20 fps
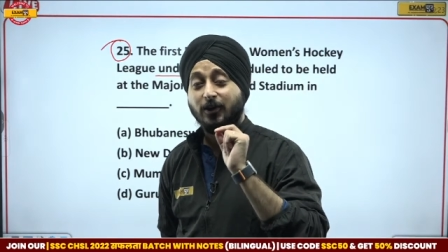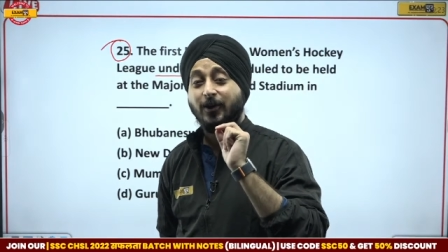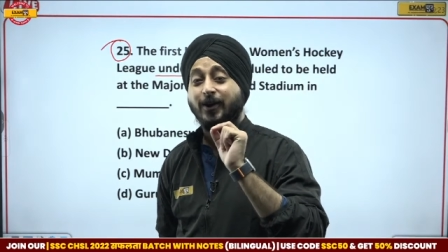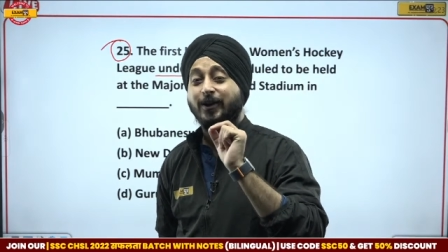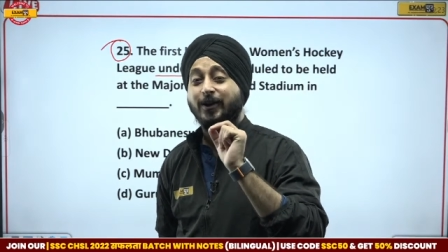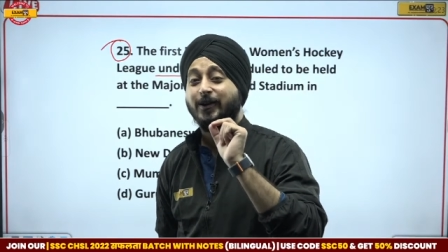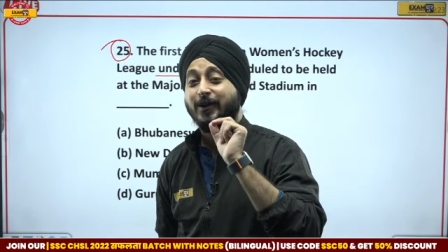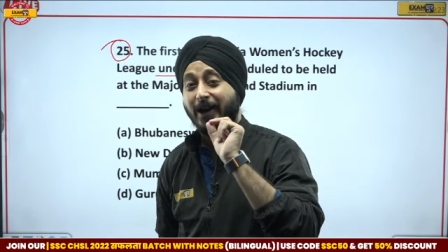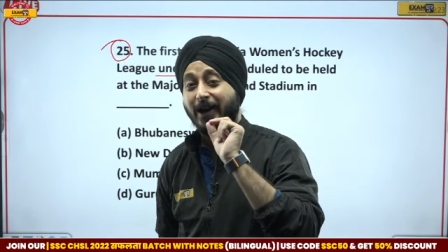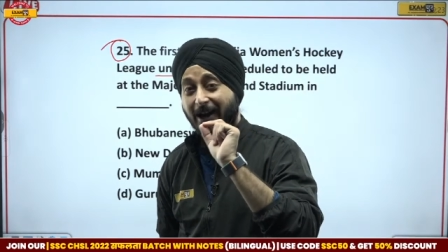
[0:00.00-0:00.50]
you,
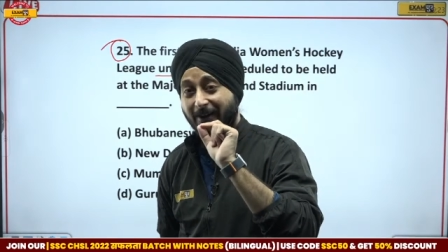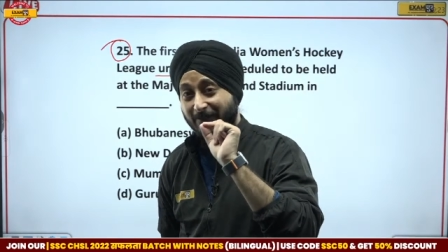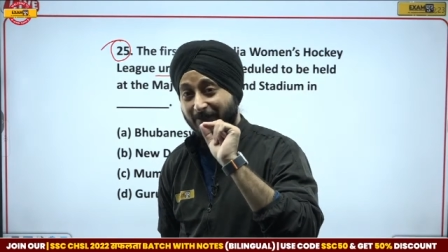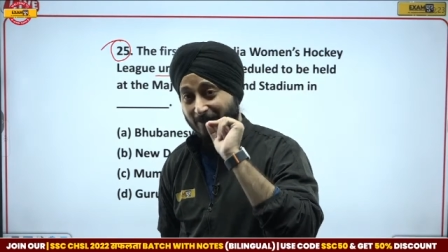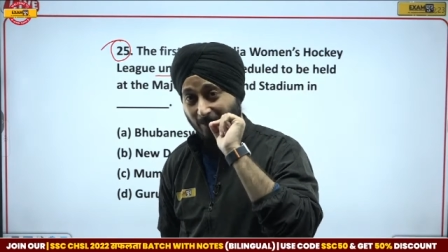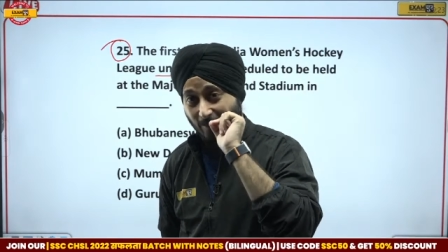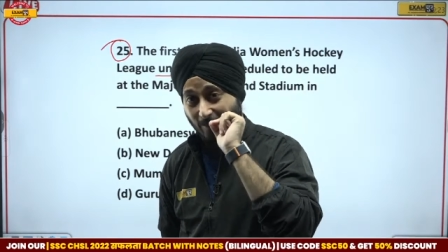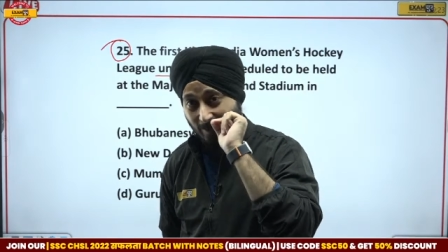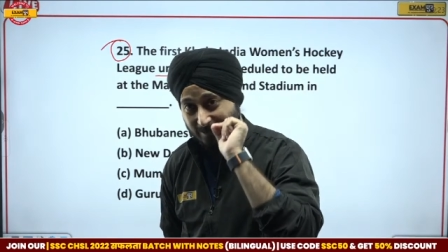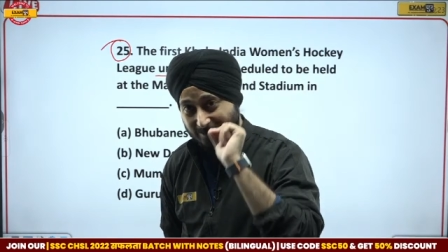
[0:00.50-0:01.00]
you have
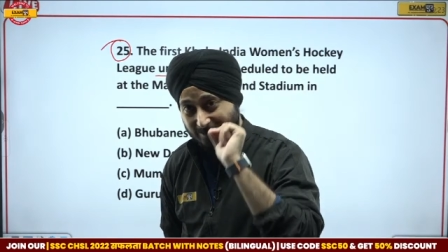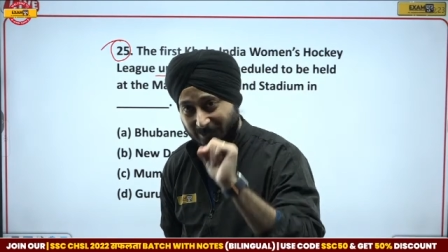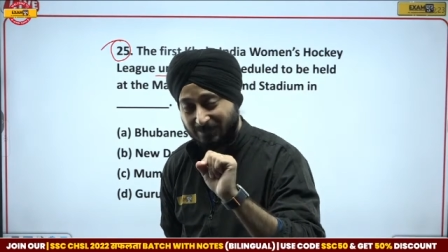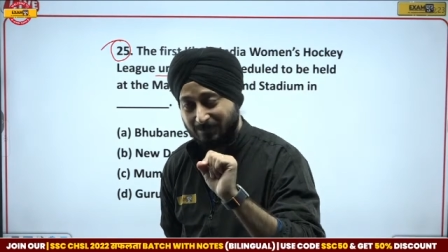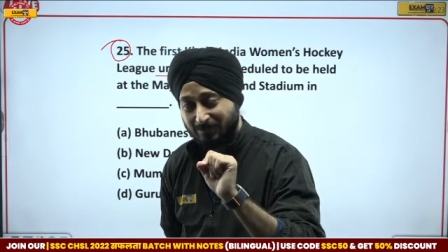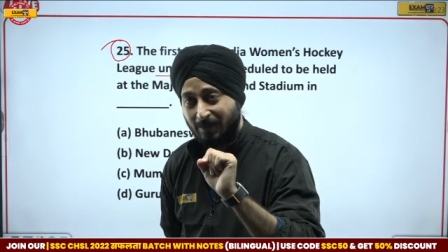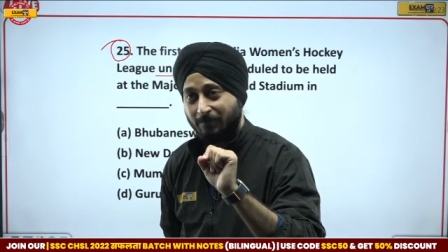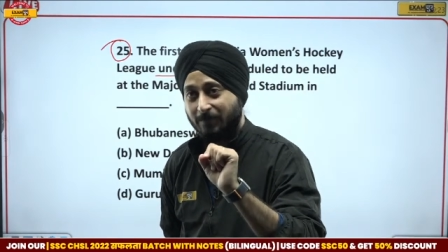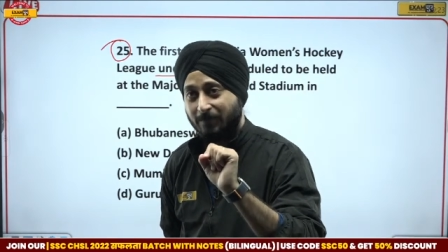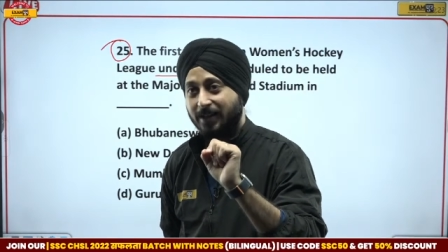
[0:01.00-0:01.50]
to also
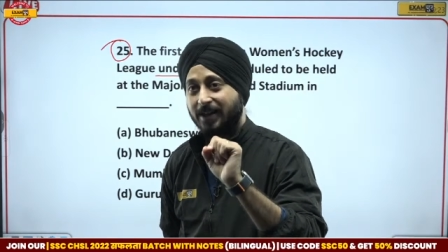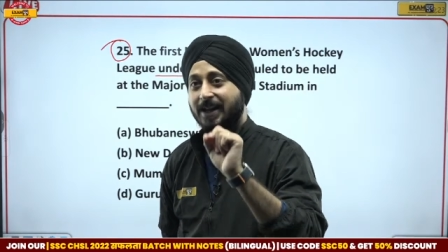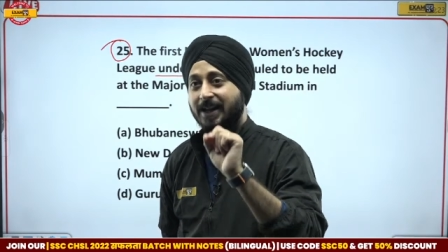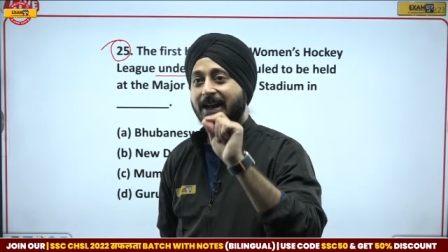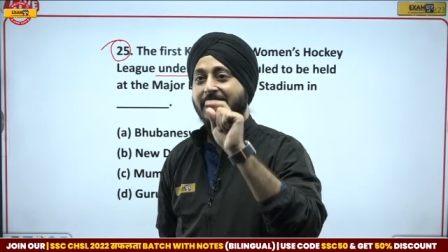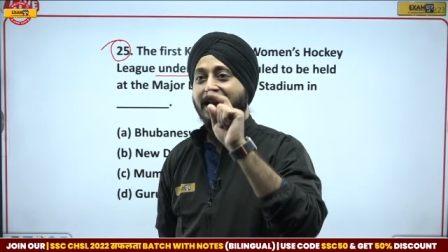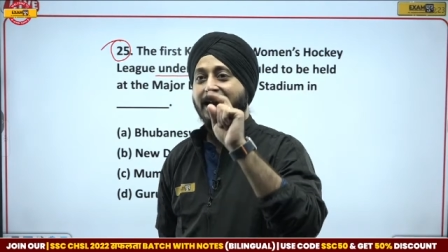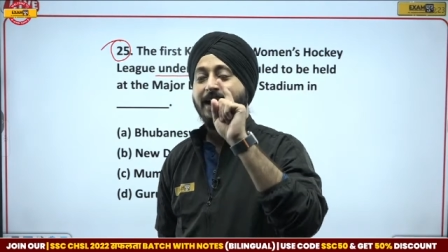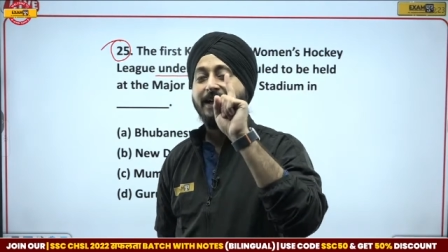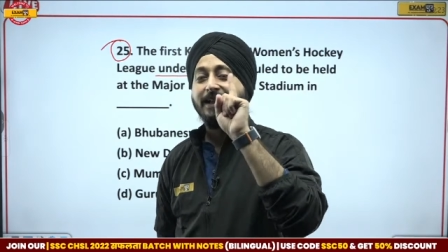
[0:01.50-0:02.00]
remember
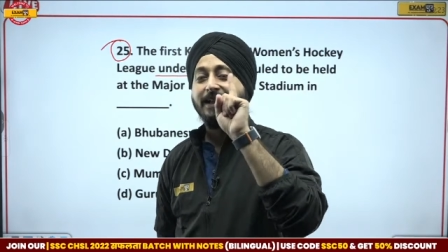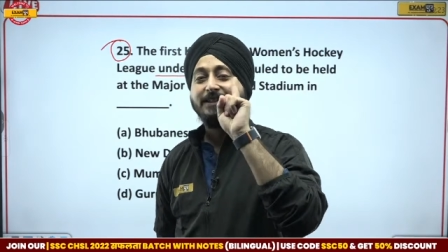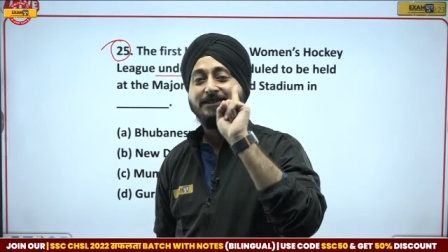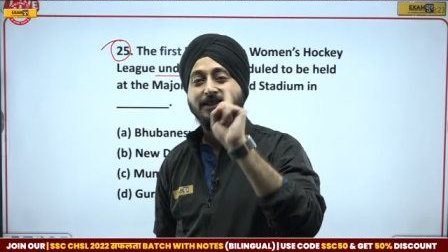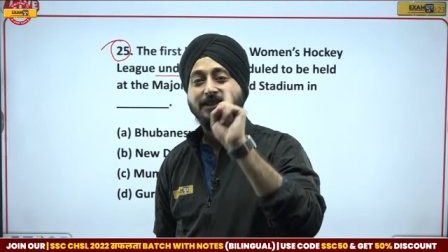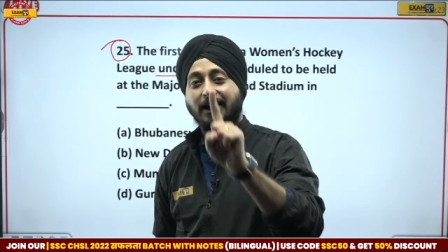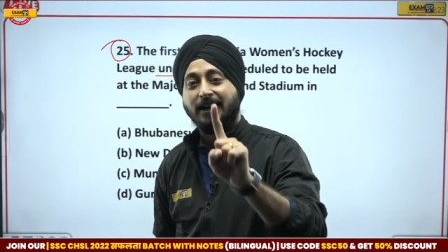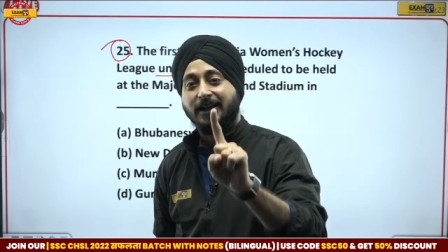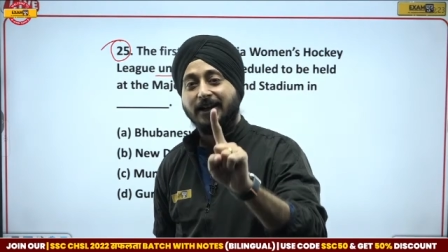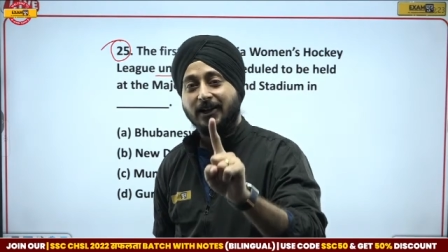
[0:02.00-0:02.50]
it is
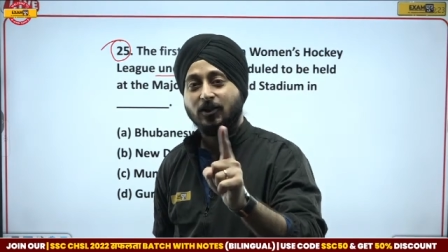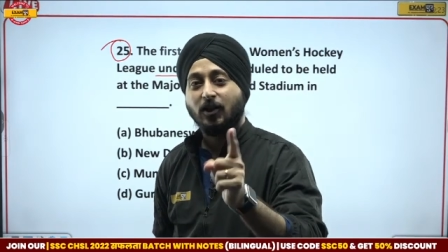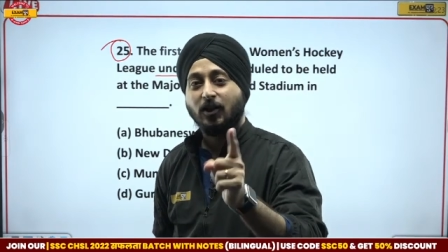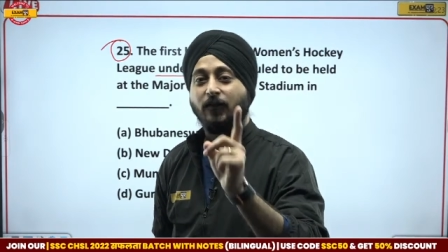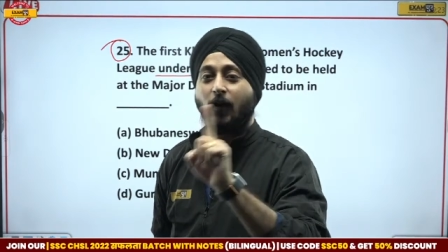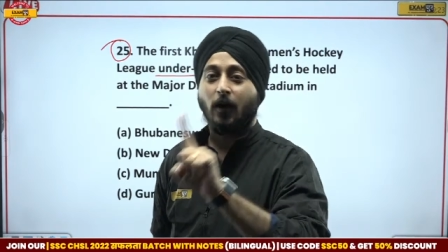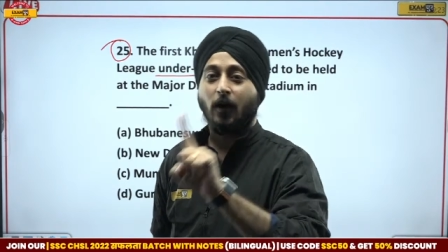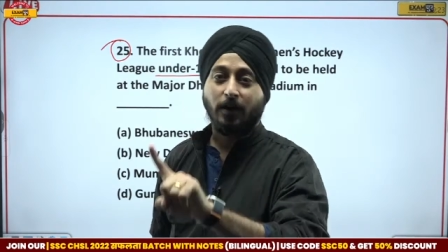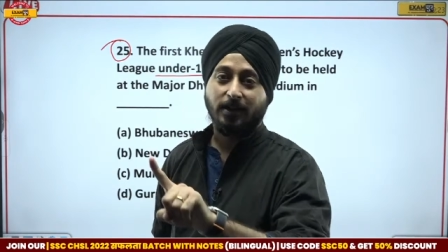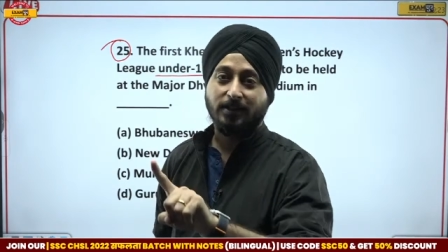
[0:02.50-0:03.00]
13th of
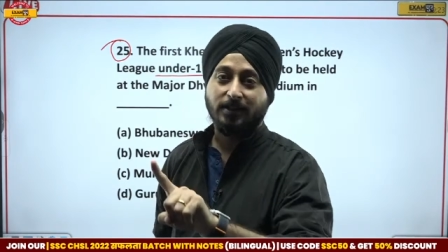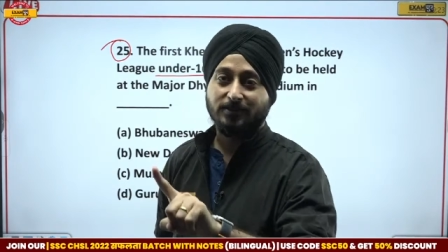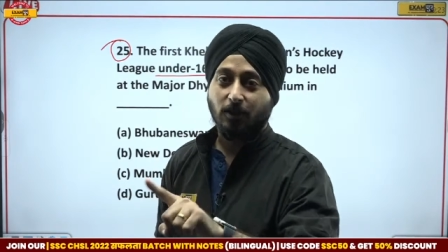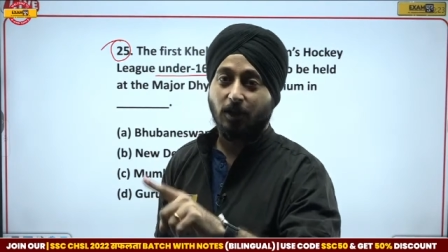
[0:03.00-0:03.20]
August,